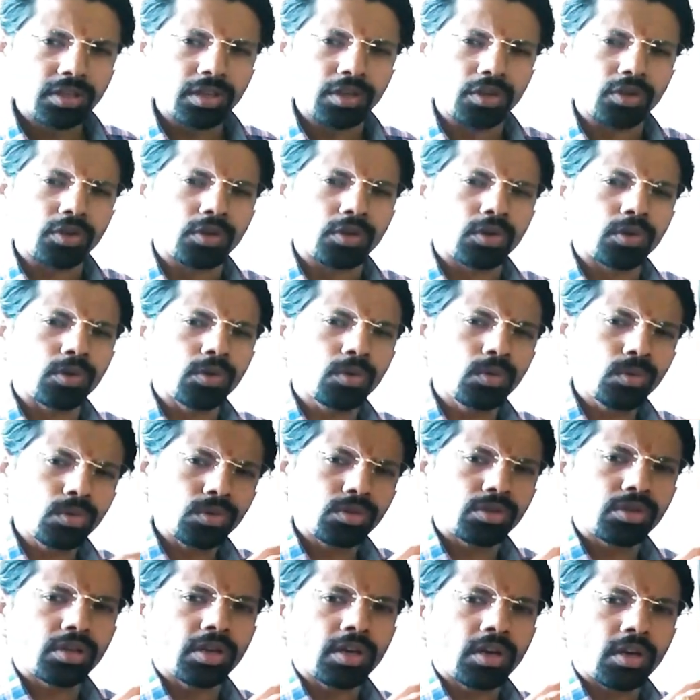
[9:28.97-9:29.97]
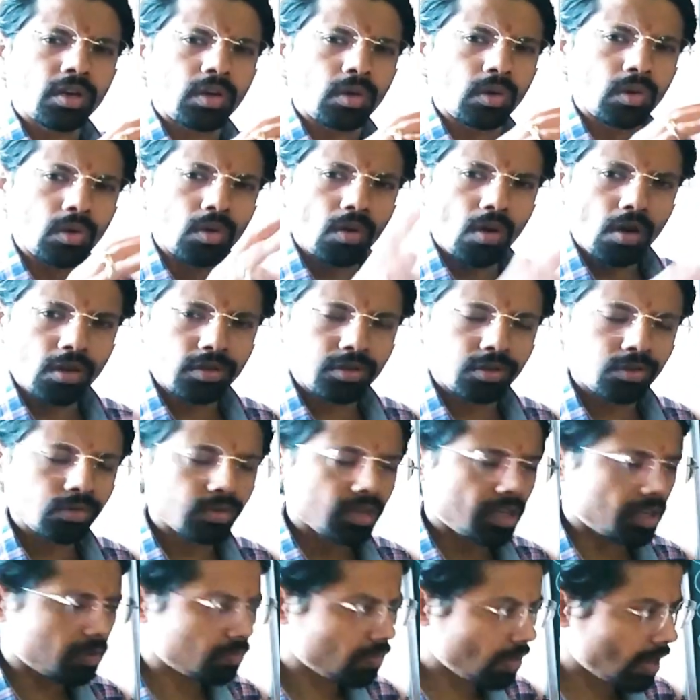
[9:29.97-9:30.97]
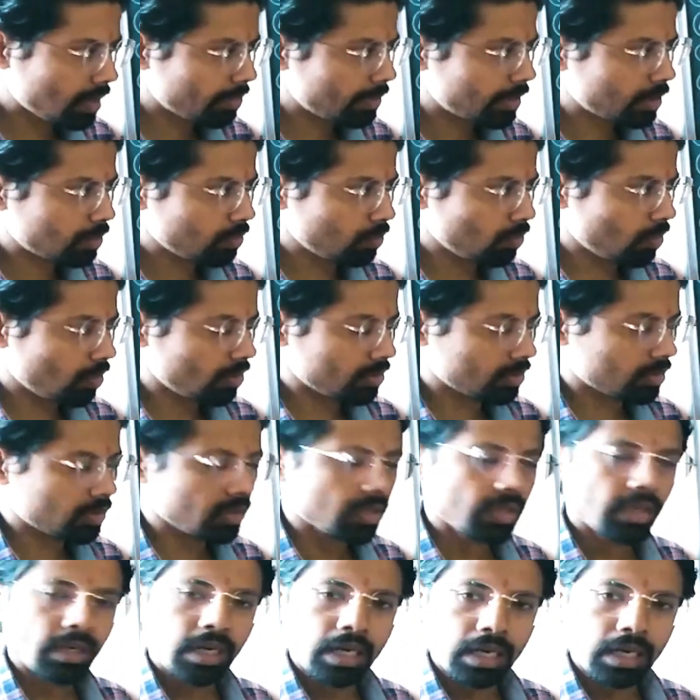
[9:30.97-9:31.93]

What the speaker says: A huge loss to the environment was